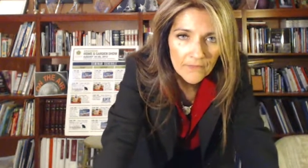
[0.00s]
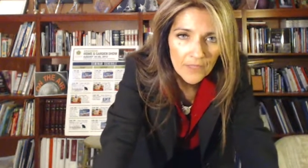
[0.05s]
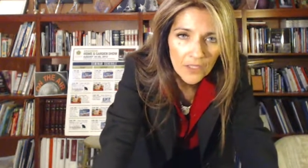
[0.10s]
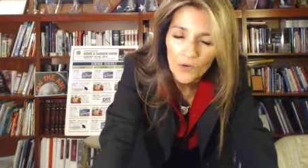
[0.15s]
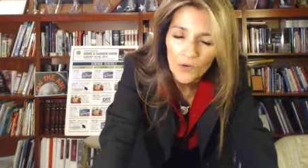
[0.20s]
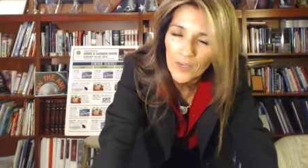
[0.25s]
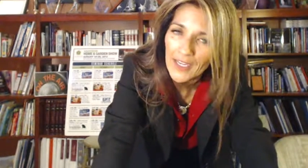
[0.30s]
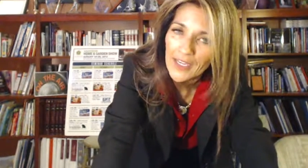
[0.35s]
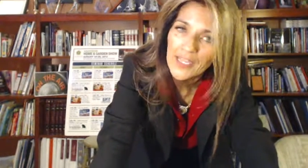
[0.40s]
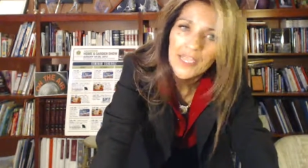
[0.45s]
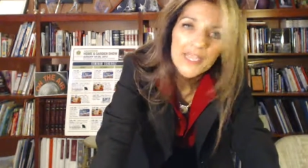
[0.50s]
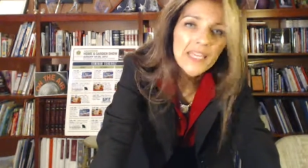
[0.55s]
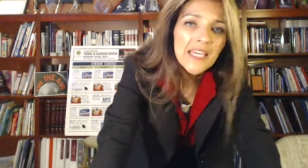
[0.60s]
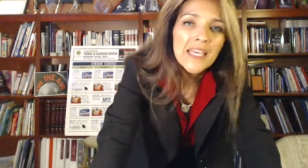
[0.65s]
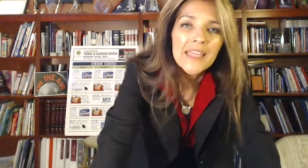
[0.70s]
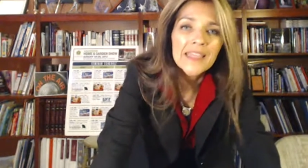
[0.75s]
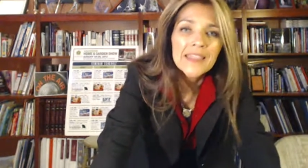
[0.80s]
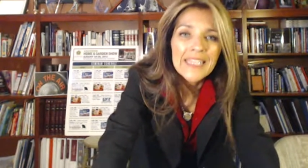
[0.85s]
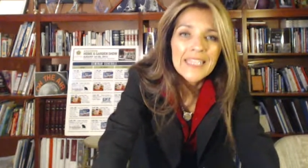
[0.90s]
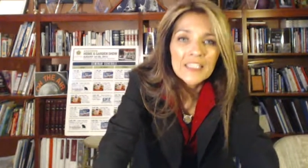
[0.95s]
Okay,
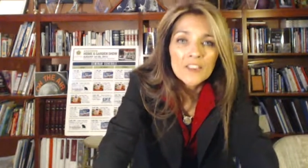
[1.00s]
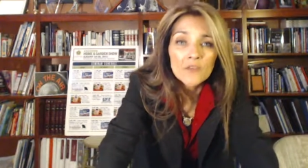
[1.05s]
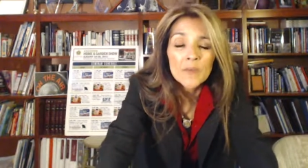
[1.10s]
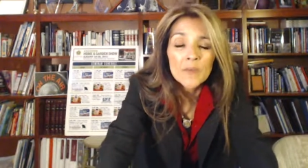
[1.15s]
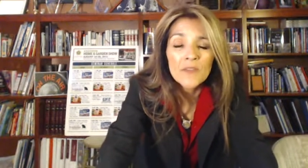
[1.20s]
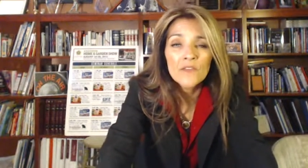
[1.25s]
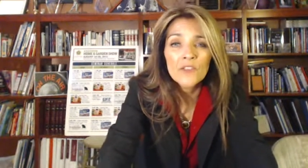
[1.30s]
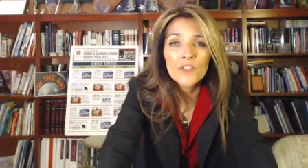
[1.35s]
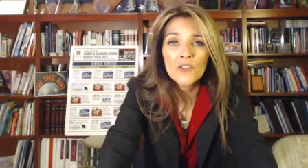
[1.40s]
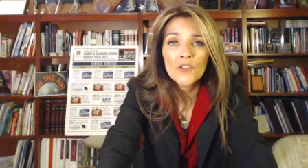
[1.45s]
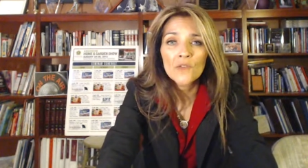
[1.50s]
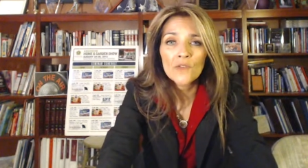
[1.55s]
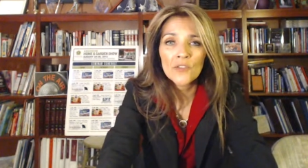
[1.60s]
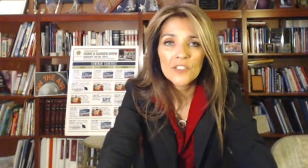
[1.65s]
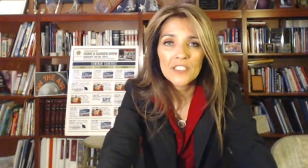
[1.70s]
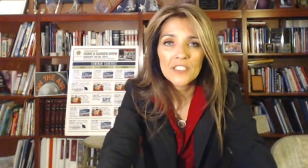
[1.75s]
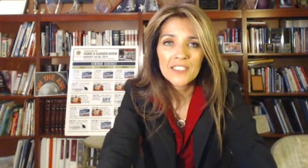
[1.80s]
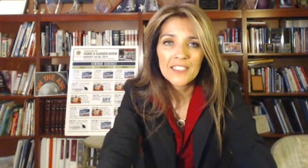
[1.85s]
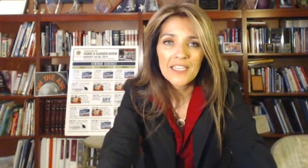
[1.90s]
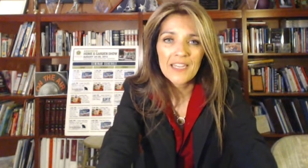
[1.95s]
that's my video for
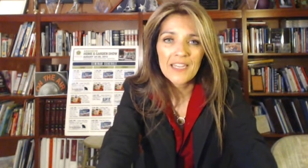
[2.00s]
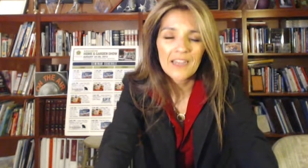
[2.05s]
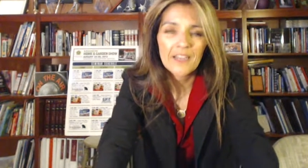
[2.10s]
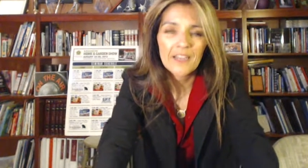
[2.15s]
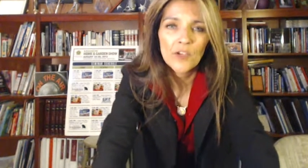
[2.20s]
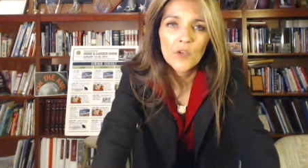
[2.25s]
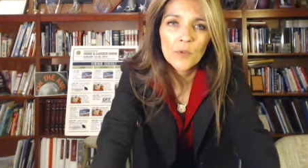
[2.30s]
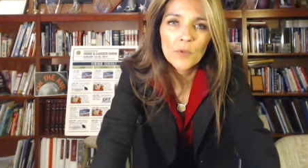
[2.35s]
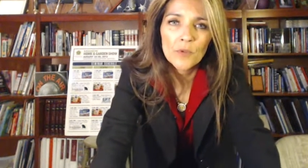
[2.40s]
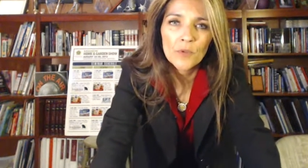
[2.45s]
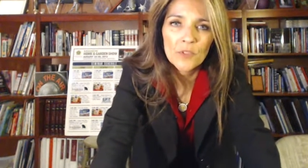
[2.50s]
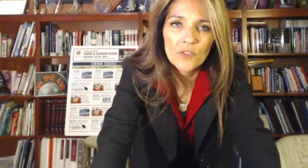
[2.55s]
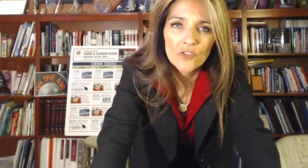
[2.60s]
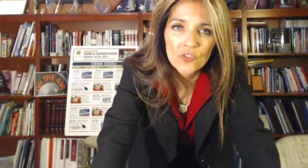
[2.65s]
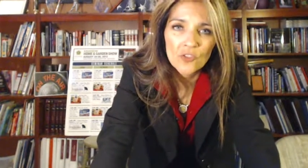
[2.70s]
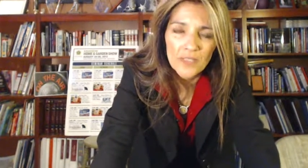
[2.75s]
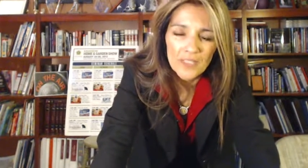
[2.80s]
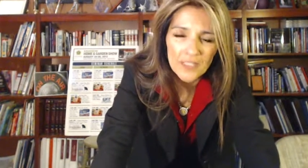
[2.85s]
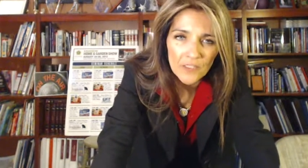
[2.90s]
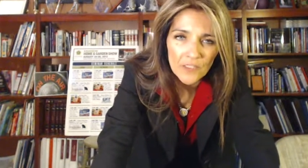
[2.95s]
today. I hope you enjoy it.